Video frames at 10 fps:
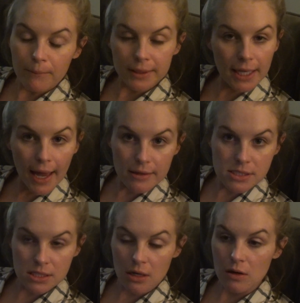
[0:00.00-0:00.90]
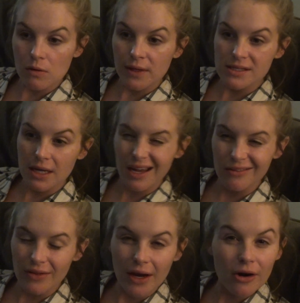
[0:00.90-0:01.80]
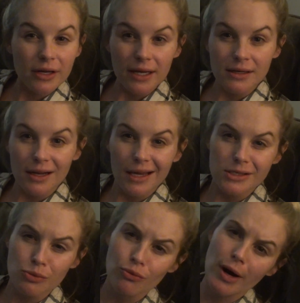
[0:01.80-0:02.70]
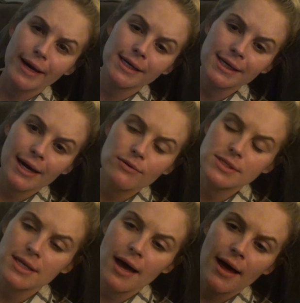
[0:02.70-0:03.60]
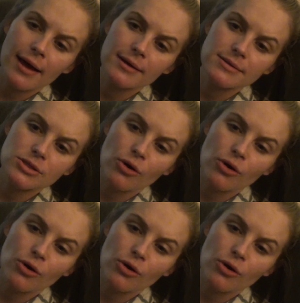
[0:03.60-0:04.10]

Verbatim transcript: but yeah, so that's kind of like our day to day. It's raining outside. It's